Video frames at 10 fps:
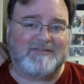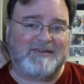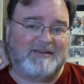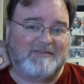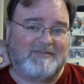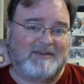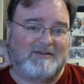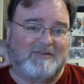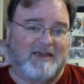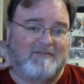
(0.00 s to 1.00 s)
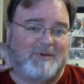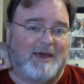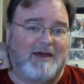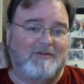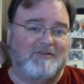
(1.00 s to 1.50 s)
CDC or the
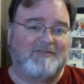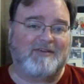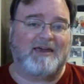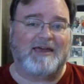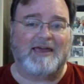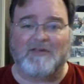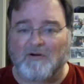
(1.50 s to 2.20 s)
FBI or the CIA,